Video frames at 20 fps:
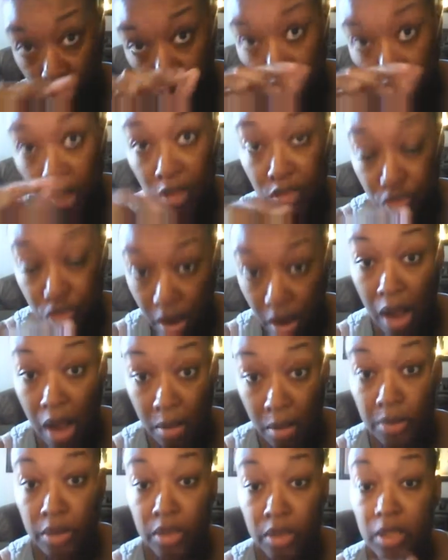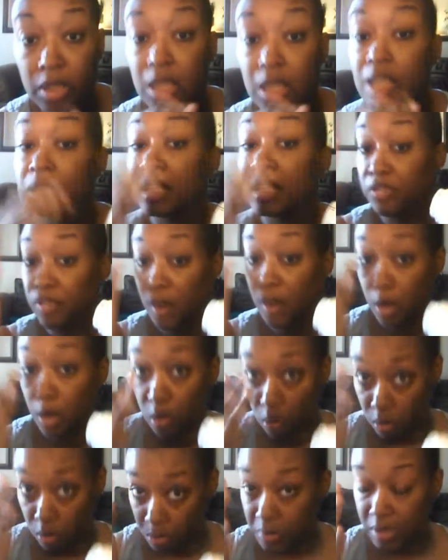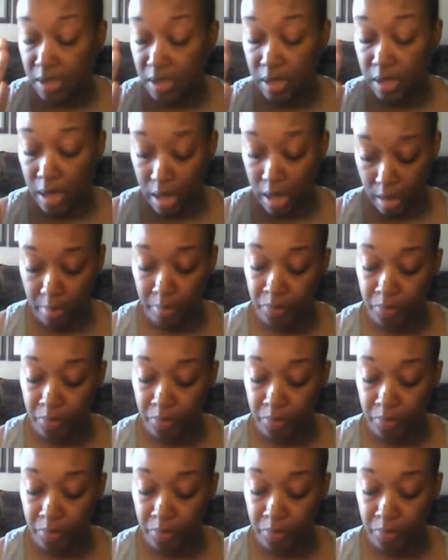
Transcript: a drop, because it foams up.